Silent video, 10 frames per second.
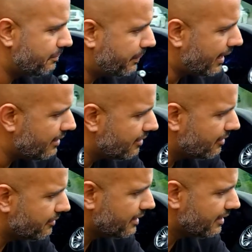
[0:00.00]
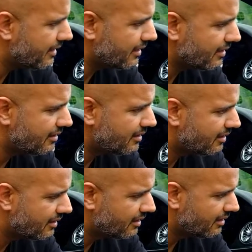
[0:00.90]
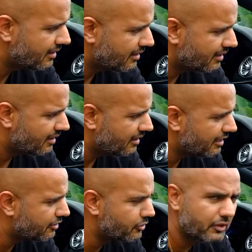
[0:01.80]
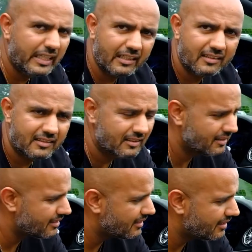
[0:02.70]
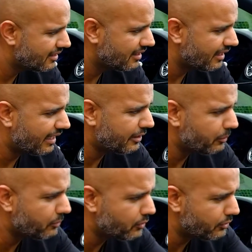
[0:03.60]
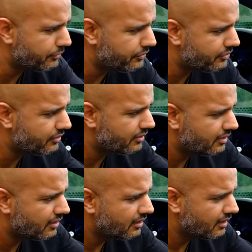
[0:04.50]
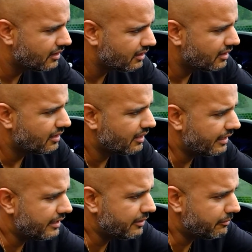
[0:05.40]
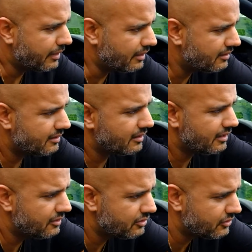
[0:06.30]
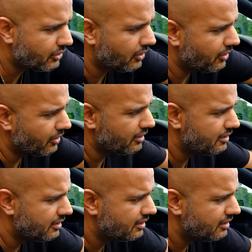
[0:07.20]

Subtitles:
panel over here, it creaks and it moves like it was installed